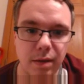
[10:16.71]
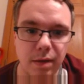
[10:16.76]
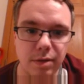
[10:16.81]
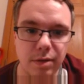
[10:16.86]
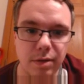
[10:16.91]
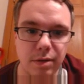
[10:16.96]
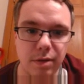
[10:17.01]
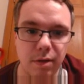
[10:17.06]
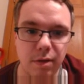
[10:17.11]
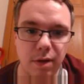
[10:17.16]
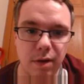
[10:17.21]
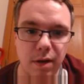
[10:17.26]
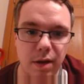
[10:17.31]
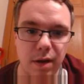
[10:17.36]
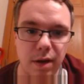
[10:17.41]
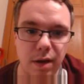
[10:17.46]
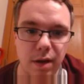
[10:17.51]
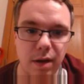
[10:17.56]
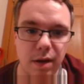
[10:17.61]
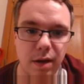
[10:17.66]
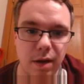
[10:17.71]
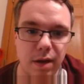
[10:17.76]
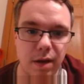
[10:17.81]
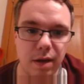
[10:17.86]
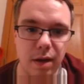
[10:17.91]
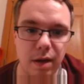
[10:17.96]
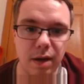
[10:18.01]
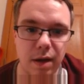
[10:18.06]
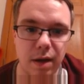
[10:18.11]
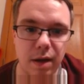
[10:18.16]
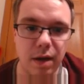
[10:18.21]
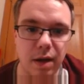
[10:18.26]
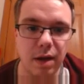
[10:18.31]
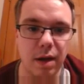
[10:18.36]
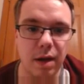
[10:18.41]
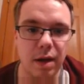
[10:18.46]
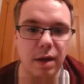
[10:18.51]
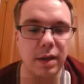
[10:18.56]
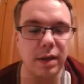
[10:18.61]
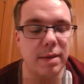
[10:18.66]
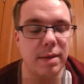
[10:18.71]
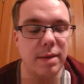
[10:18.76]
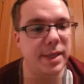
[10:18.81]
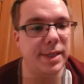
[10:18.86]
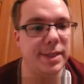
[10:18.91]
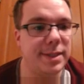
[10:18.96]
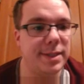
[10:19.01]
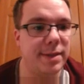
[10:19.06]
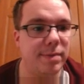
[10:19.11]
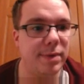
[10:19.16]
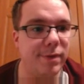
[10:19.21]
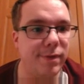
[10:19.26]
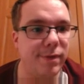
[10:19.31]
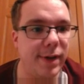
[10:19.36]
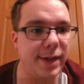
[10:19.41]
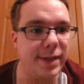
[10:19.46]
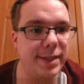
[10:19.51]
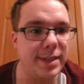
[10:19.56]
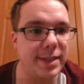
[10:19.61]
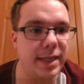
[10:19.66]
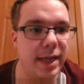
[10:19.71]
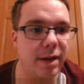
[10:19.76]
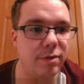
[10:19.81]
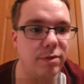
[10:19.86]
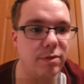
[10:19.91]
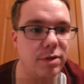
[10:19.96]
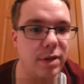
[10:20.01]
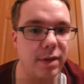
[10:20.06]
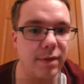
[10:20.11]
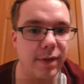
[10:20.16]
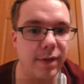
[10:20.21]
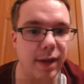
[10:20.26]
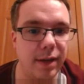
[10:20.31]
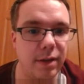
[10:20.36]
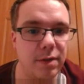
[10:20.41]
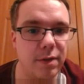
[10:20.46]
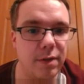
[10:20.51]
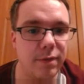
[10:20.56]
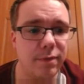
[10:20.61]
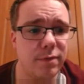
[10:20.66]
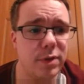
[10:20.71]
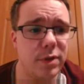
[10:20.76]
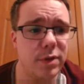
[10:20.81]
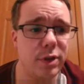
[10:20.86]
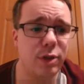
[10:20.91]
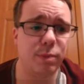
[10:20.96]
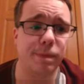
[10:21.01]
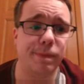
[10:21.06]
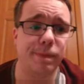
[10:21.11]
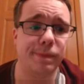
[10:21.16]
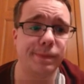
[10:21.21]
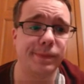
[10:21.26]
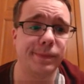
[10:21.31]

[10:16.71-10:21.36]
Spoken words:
So our limit simplifies down to the value of 2.